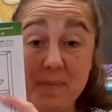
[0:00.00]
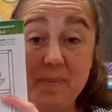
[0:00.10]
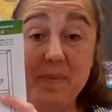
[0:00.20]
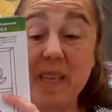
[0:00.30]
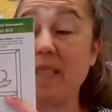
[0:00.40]

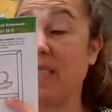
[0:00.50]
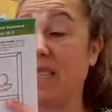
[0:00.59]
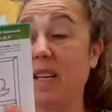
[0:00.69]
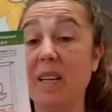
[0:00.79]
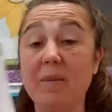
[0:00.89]
Nicely
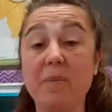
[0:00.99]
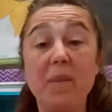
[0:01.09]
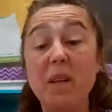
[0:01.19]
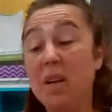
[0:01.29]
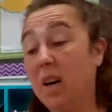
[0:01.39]
done.
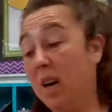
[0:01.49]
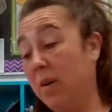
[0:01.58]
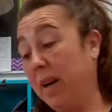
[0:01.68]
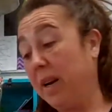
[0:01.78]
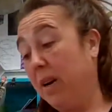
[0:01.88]
All
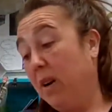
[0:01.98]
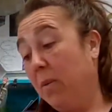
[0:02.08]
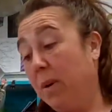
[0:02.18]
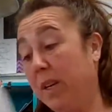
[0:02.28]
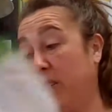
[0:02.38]
right,
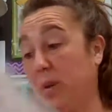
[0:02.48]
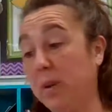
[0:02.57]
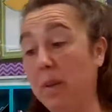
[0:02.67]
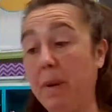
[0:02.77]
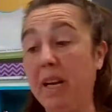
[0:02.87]
we're going to turn
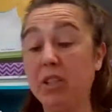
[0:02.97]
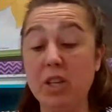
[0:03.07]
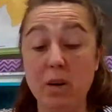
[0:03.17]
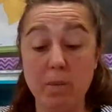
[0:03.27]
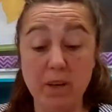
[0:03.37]
the page
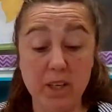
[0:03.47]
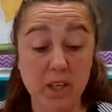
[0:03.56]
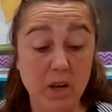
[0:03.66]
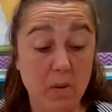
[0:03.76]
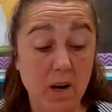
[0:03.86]
now and we're going to
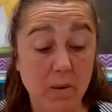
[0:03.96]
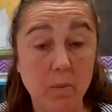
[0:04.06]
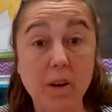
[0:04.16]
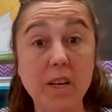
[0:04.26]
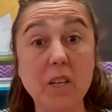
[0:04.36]
go on.
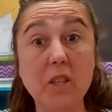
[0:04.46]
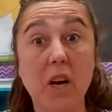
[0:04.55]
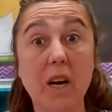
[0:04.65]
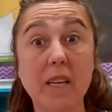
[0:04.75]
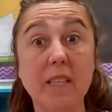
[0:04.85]
We're going to
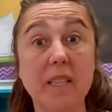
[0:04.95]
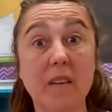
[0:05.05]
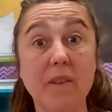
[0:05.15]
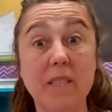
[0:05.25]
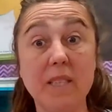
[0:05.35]
talk instead
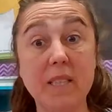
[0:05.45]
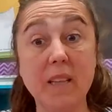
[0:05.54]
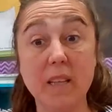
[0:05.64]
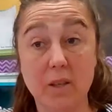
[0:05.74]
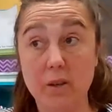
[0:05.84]
of a
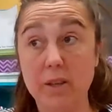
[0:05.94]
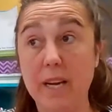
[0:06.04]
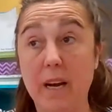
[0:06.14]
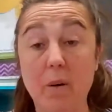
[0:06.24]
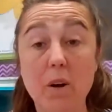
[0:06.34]
cylinder
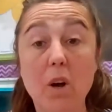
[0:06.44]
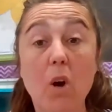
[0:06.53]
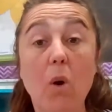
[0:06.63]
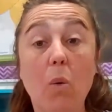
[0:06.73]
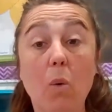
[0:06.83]
now.
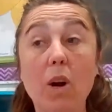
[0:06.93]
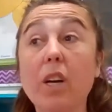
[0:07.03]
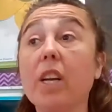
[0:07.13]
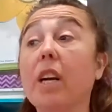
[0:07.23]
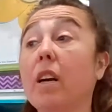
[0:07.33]
We're
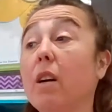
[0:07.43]
going to...